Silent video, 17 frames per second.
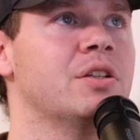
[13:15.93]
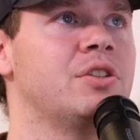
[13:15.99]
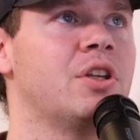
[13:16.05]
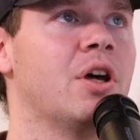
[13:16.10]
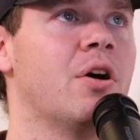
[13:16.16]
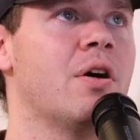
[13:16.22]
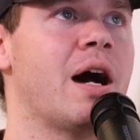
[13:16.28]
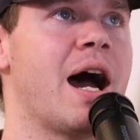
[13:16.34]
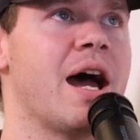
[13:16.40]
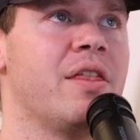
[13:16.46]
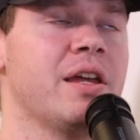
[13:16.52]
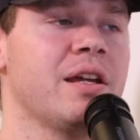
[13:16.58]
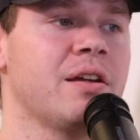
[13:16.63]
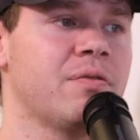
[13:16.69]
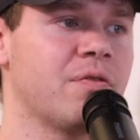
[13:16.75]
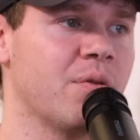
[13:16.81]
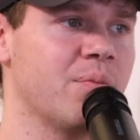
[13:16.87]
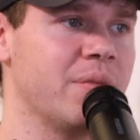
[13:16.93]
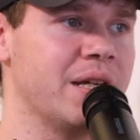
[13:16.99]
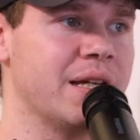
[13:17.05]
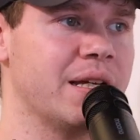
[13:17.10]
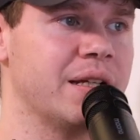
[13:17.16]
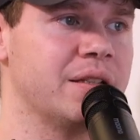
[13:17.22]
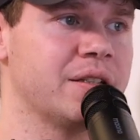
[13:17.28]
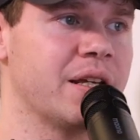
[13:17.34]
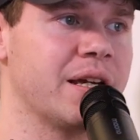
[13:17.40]
So I think for
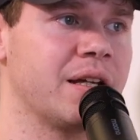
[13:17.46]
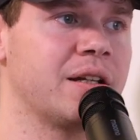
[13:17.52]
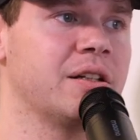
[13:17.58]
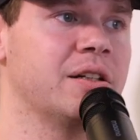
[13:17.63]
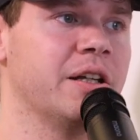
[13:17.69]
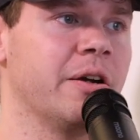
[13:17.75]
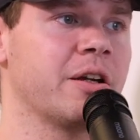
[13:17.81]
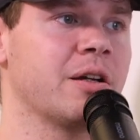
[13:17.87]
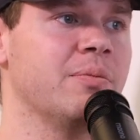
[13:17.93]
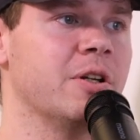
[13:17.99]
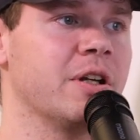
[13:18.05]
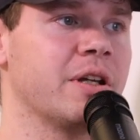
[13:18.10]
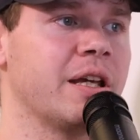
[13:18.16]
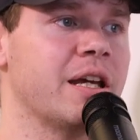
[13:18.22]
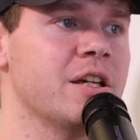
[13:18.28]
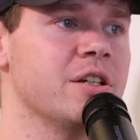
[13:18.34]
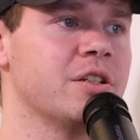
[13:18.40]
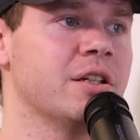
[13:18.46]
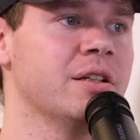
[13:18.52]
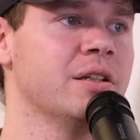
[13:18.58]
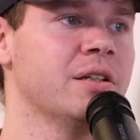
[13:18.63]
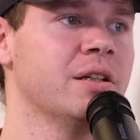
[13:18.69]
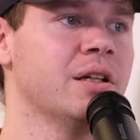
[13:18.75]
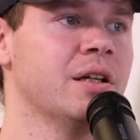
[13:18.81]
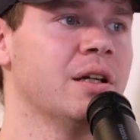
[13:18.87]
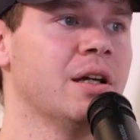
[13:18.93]
me, it's like clear
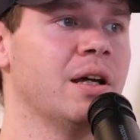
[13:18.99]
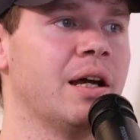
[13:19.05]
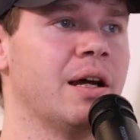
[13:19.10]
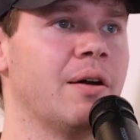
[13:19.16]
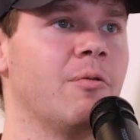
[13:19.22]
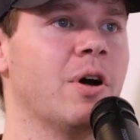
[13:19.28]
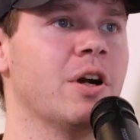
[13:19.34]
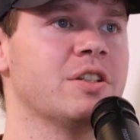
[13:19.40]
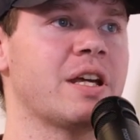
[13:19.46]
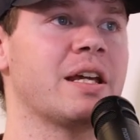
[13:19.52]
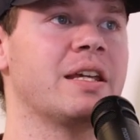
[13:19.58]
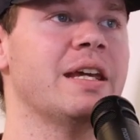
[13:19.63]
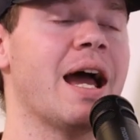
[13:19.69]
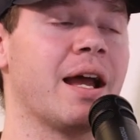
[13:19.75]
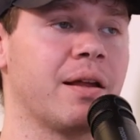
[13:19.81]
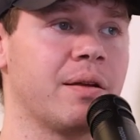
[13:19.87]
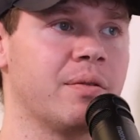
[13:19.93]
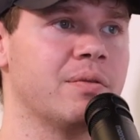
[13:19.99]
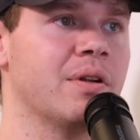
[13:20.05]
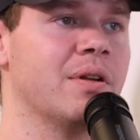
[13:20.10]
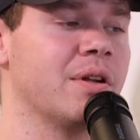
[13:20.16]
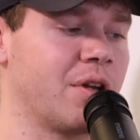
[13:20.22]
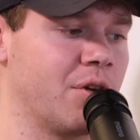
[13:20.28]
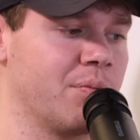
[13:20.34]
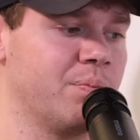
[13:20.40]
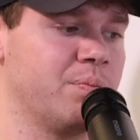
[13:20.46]
communication where it's like,
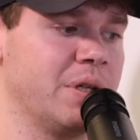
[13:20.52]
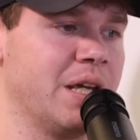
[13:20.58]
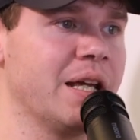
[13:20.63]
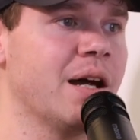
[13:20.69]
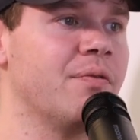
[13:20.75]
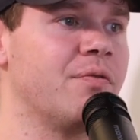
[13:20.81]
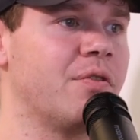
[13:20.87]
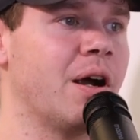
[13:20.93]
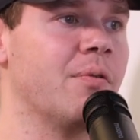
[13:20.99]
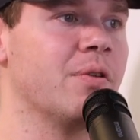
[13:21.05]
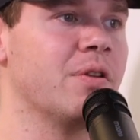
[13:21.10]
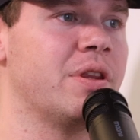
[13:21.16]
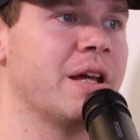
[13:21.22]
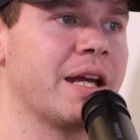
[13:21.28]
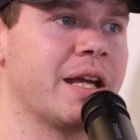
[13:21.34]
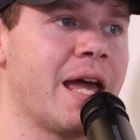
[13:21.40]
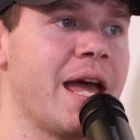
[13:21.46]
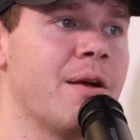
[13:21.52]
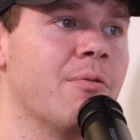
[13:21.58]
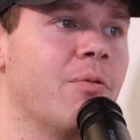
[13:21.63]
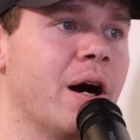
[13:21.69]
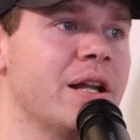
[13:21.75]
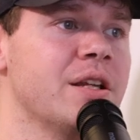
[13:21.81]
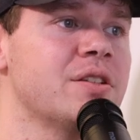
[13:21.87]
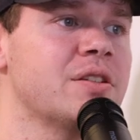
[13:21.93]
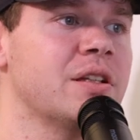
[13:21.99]
being upfront with like, hey,
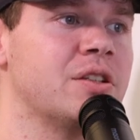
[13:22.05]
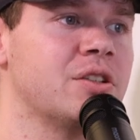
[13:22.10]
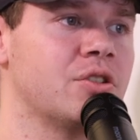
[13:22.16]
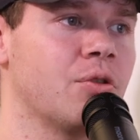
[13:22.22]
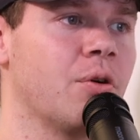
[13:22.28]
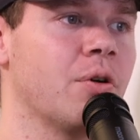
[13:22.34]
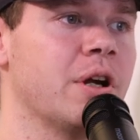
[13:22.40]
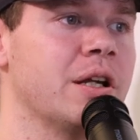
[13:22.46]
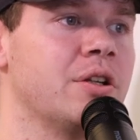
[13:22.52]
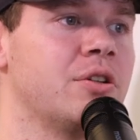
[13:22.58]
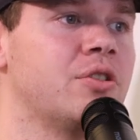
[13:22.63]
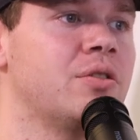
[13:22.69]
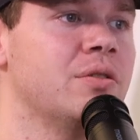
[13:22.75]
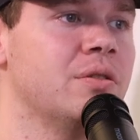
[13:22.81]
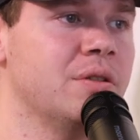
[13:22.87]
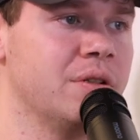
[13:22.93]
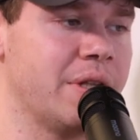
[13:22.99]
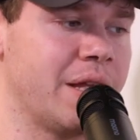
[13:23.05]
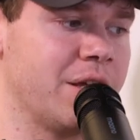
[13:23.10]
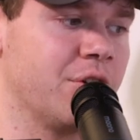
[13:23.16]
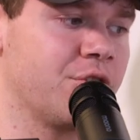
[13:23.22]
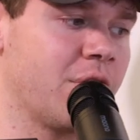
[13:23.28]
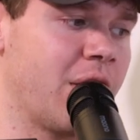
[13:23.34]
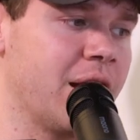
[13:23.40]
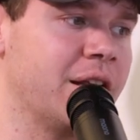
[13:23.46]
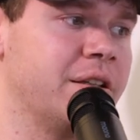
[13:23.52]
what is the story that you're
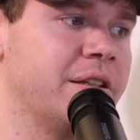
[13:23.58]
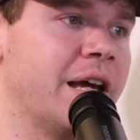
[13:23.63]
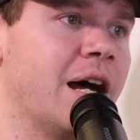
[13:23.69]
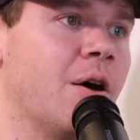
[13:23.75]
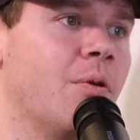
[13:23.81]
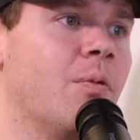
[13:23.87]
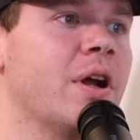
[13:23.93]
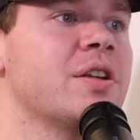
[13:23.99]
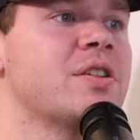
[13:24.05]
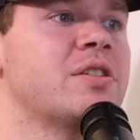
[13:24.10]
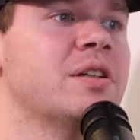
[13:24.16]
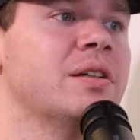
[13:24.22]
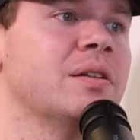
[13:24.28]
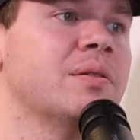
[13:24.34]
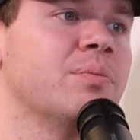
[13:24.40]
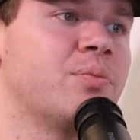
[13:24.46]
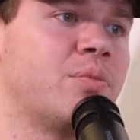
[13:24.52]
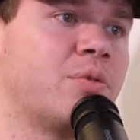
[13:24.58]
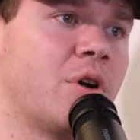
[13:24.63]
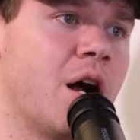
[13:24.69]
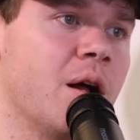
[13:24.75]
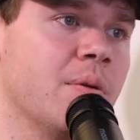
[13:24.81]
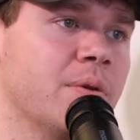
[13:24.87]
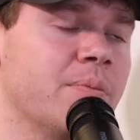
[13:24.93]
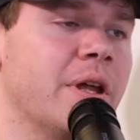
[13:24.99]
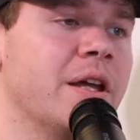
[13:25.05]
trying to tell? What is the
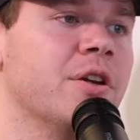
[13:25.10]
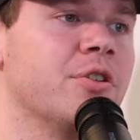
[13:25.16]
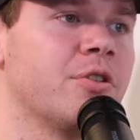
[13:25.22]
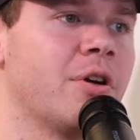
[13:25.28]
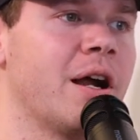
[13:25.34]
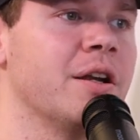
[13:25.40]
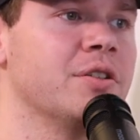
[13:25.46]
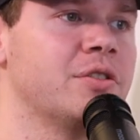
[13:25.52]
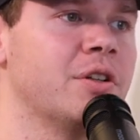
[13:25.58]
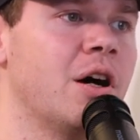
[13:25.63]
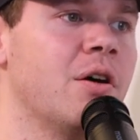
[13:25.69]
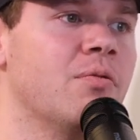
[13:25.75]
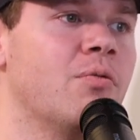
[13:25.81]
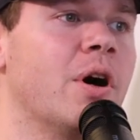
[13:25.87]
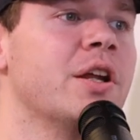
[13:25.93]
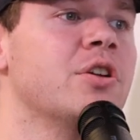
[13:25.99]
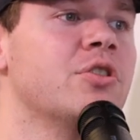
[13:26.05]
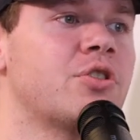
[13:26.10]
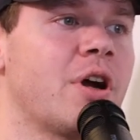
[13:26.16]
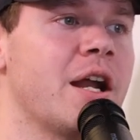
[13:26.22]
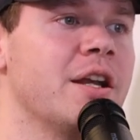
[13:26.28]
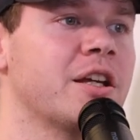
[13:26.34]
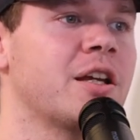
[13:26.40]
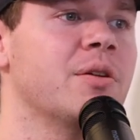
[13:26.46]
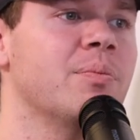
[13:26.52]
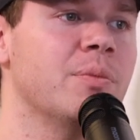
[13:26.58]
problem that you're trying to solve? What are you
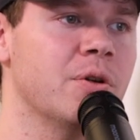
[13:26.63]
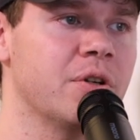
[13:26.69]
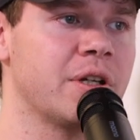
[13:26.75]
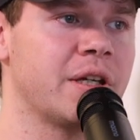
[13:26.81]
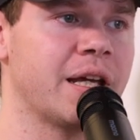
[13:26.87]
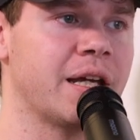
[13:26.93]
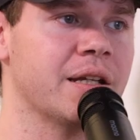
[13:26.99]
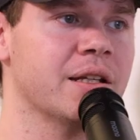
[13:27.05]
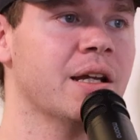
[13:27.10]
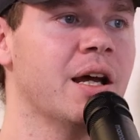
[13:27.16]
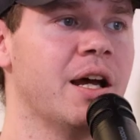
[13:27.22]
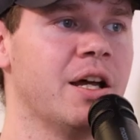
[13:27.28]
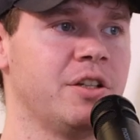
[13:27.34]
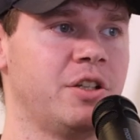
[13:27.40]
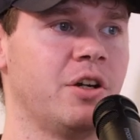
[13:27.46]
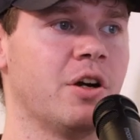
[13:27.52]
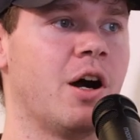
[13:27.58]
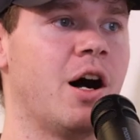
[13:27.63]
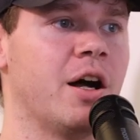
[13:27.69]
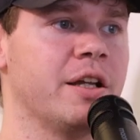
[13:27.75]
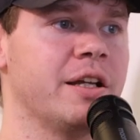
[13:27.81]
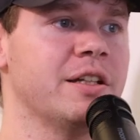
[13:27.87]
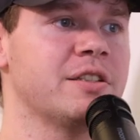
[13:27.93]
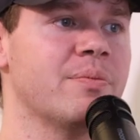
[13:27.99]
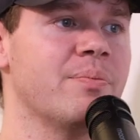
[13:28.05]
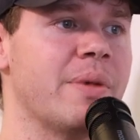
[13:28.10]
trying to communicate to your
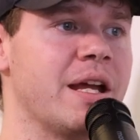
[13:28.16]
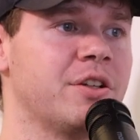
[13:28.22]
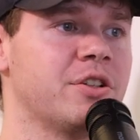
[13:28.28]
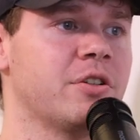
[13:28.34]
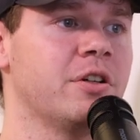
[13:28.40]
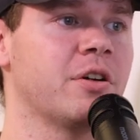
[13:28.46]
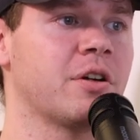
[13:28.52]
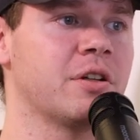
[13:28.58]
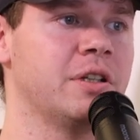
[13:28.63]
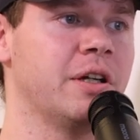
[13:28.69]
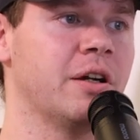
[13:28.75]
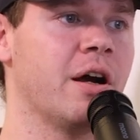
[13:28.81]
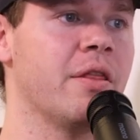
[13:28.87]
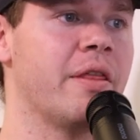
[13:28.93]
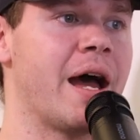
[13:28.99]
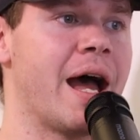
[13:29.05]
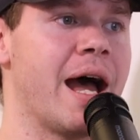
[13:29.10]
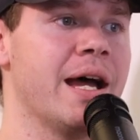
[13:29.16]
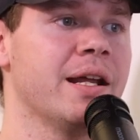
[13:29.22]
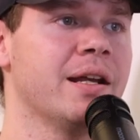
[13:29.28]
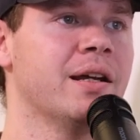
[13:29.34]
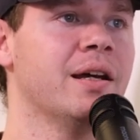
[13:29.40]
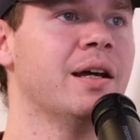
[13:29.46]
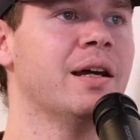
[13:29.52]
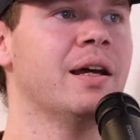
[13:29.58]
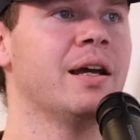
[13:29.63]
audience? And make sure you're clear on that.